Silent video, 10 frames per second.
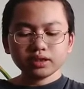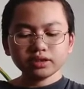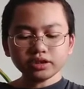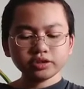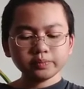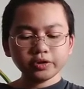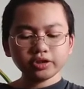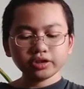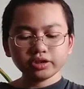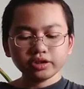This
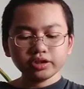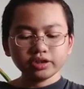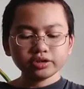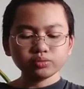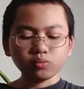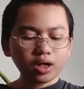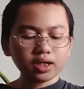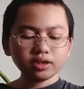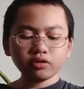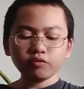book is
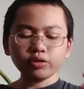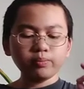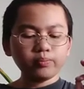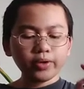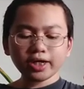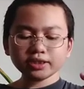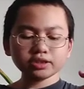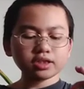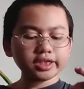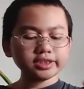one of the
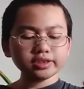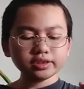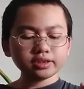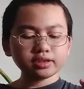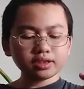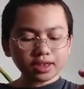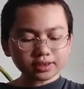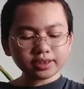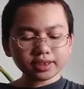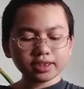best classic
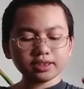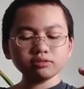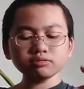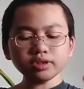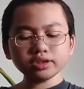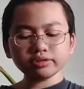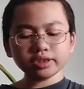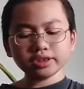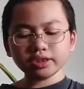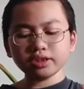classical
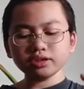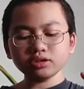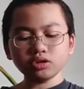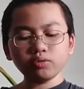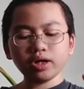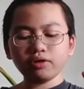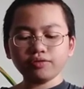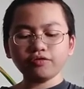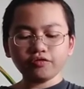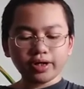literature you will
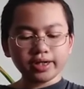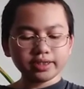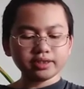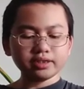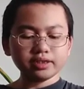ever find.